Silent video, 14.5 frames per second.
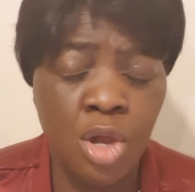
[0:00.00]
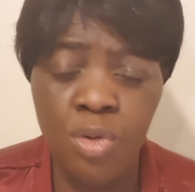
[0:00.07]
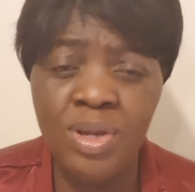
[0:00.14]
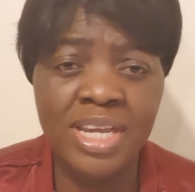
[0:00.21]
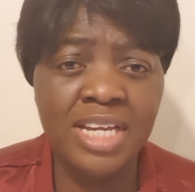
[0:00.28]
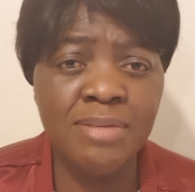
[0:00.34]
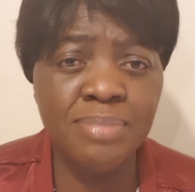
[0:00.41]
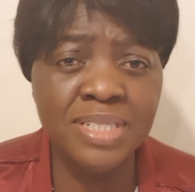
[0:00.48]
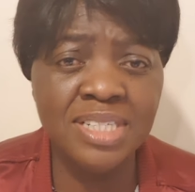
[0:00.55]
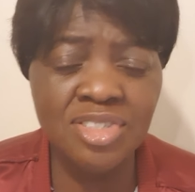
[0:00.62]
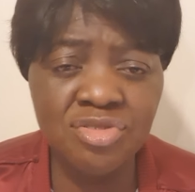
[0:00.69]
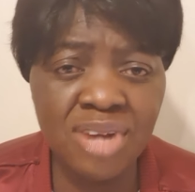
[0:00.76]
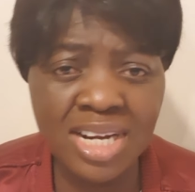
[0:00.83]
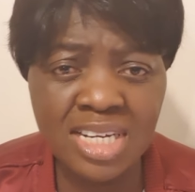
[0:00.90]
We can be
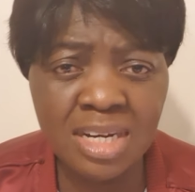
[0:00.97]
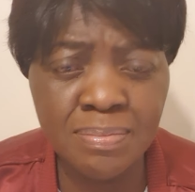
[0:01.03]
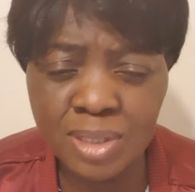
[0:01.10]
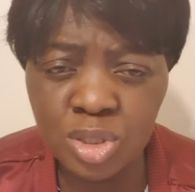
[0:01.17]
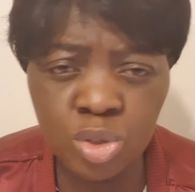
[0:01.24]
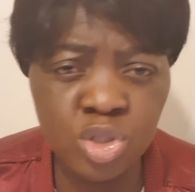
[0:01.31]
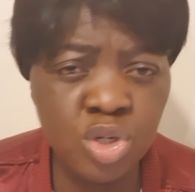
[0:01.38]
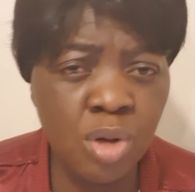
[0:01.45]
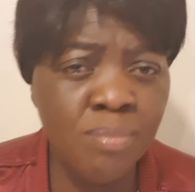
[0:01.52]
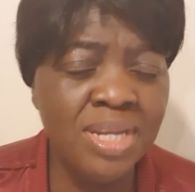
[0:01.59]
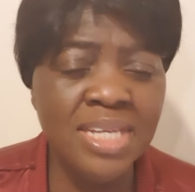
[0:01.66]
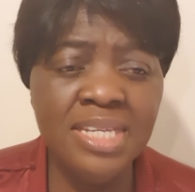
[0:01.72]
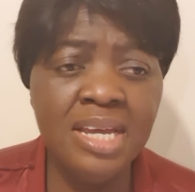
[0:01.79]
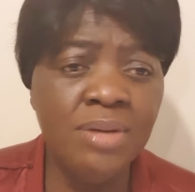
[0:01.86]
distracted by social
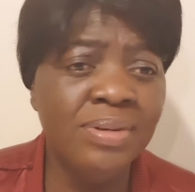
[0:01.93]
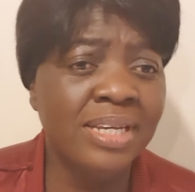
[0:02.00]
media.